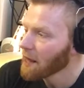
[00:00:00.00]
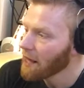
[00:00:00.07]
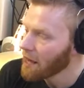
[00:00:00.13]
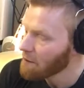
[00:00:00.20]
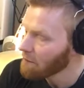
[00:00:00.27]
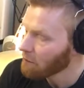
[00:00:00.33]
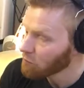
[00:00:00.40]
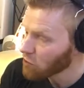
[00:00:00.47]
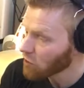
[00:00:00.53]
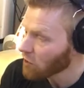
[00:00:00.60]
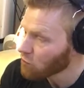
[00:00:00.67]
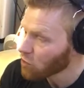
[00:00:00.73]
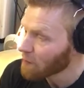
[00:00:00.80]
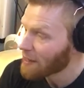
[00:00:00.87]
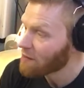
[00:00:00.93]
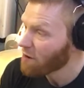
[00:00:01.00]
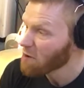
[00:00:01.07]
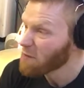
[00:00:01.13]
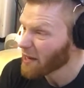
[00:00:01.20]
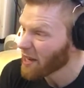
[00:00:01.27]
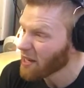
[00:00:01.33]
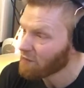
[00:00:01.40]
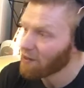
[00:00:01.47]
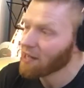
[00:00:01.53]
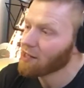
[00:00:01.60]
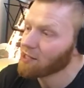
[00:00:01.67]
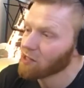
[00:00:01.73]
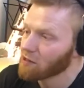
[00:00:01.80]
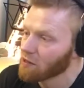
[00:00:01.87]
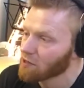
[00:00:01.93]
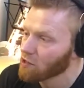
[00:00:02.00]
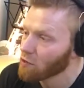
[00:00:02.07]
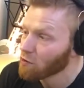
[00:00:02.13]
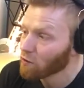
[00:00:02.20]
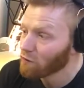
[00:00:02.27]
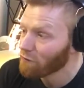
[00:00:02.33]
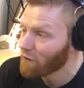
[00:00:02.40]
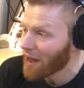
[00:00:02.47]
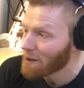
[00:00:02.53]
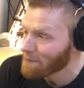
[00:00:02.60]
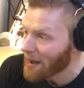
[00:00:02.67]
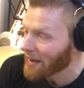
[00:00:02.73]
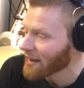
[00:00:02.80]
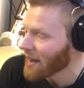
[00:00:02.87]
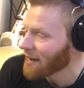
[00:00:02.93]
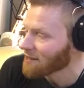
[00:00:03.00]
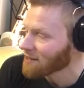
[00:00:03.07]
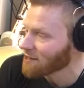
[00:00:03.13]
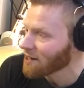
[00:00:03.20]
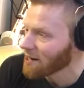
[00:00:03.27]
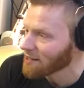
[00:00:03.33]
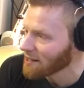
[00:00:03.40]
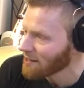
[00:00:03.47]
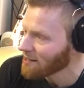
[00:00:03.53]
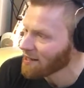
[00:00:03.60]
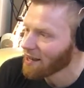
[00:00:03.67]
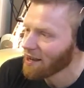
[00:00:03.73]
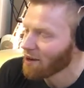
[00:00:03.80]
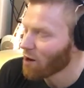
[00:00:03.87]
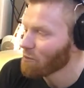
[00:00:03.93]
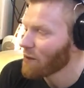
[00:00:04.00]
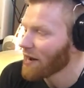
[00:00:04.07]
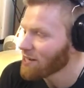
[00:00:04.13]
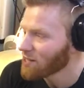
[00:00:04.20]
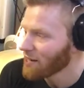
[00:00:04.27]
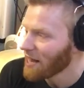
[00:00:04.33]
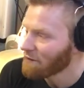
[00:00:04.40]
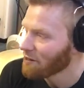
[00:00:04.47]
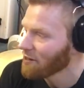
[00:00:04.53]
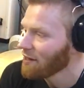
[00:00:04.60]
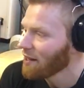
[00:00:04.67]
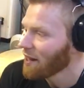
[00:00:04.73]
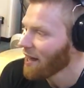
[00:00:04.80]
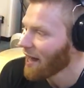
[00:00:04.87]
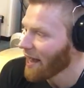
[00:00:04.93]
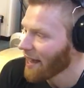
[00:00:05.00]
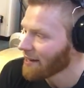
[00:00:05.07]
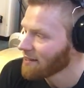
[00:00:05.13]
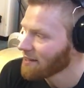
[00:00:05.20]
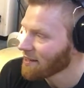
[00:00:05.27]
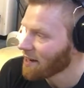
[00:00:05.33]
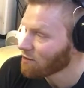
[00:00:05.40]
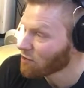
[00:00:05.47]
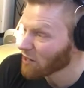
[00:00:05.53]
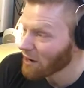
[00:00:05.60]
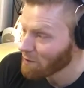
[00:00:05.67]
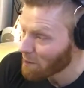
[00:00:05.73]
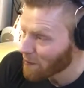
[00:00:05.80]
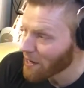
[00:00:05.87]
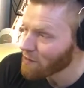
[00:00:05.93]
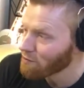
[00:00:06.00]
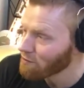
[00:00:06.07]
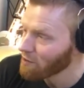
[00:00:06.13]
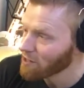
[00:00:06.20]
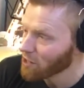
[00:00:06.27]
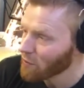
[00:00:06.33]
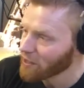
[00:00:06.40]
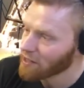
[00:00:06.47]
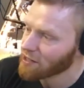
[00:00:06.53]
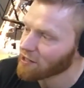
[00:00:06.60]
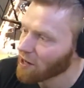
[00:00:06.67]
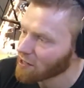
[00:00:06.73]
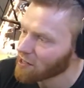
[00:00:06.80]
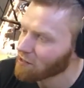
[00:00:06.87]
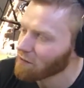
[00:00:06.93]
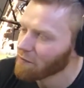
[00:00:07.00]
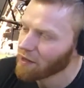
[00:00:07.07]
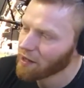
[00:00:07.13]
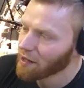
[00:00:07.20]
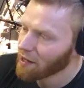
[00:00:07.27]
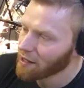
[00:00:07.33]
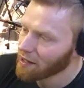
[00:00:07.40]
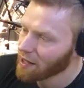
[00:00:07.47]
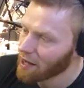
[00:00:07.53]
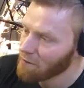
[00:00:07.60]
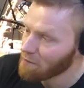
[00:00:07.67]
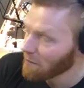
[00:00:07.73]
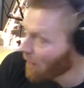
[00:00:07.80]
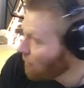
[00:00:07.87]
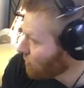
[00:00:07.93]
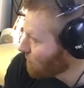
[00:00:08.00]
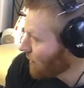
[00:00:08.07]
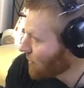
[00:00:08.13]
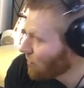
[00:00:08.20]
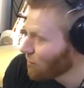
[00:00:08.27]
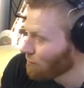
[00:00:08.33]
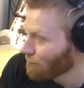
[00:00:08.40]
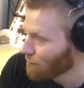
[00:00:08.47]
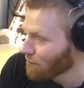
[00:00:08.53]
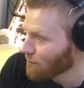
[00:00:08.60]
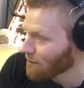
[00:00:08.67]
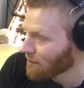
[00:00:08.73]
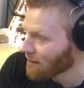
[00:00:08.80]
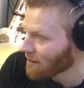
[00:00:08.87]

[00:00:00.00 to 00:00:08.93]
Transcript: I'm just going to talk about the very beginning really. These are the so-called Fatback Exercises on page 11, and just going to have a play through these, a quick discuss of them. Loads of my students